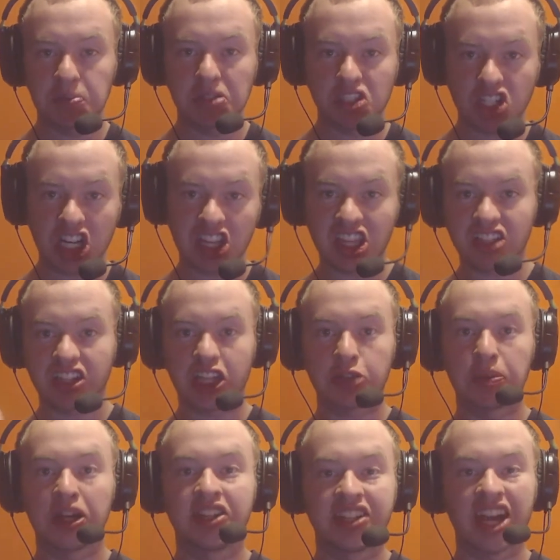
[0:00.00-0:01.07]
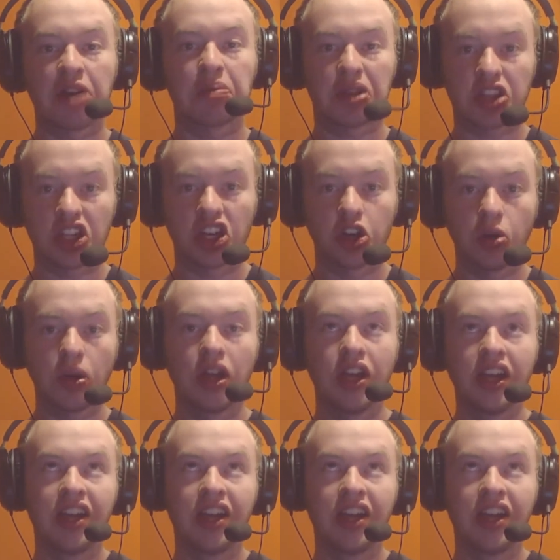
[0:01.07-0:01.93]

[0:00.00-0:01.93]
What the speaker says: be sure to hit that like button down below.